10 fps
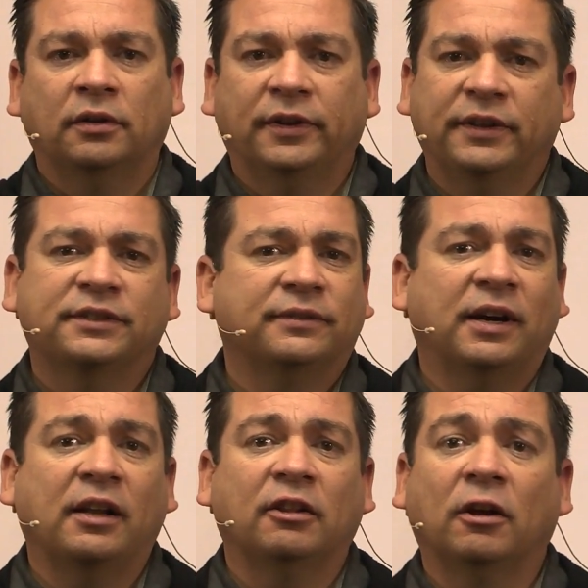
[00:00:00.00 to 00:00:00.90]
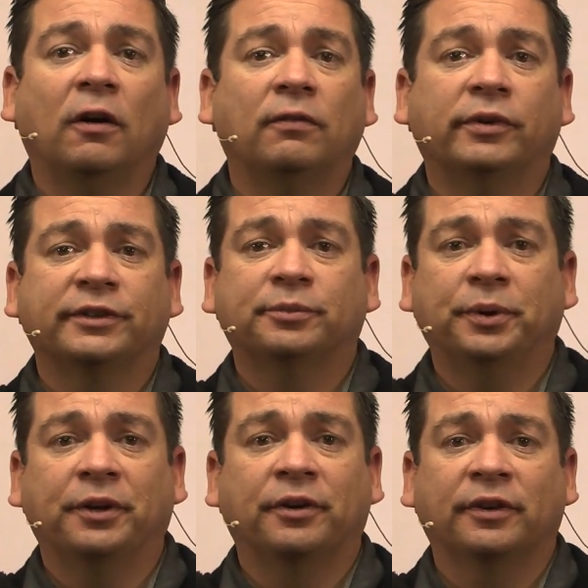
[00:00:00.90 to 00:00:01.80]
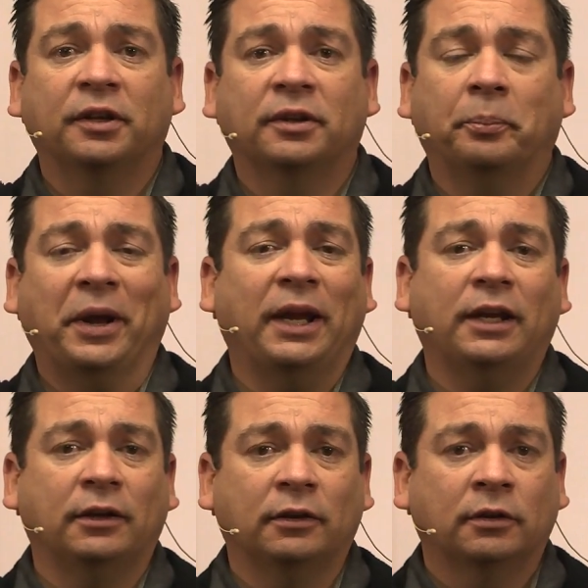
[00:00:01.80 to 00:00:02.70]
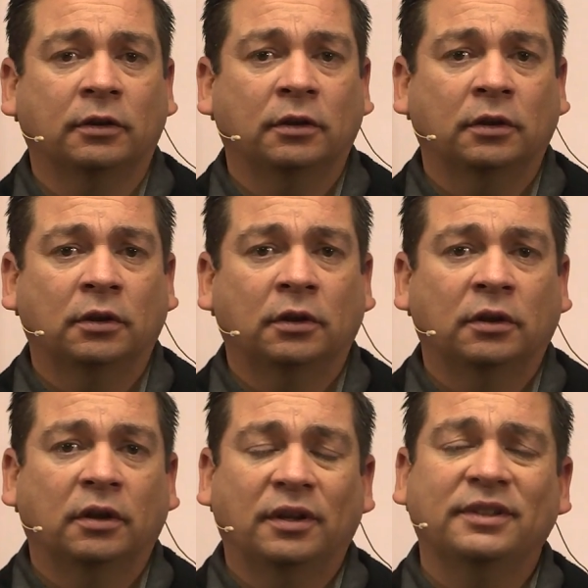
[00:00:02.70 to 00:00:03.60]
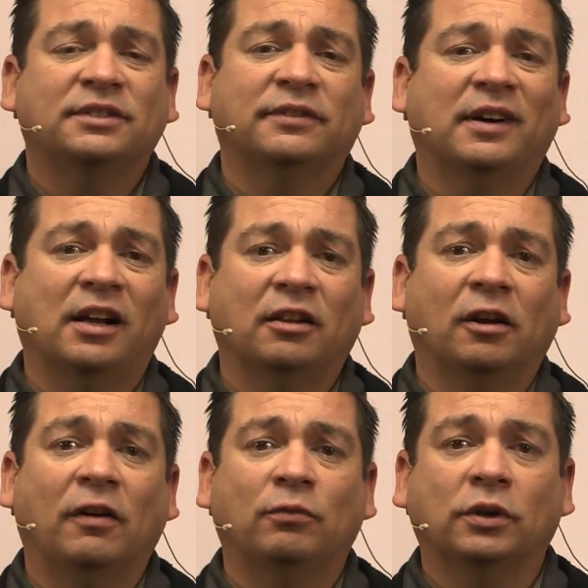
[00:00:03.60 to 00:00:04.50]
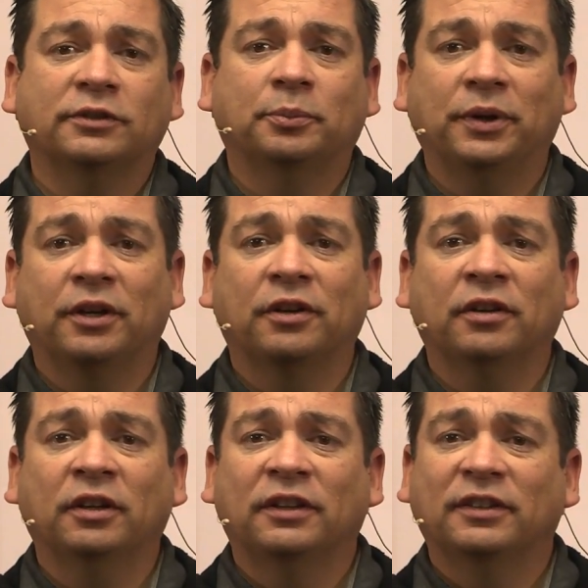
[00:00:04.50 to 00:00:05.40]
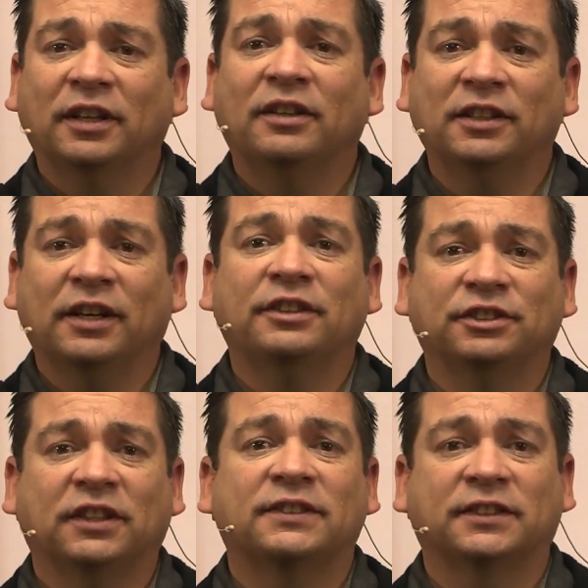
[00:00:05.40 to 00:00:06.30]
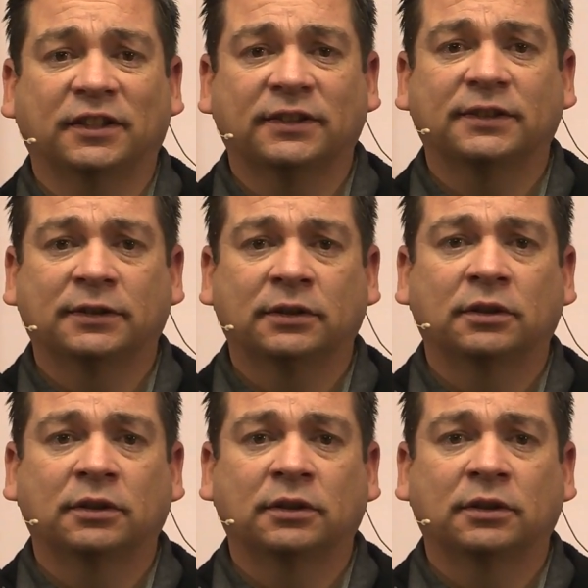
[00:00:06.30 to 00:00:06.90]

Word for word: This divine love was bigger than the pain. This divine love was bigger than the injustice.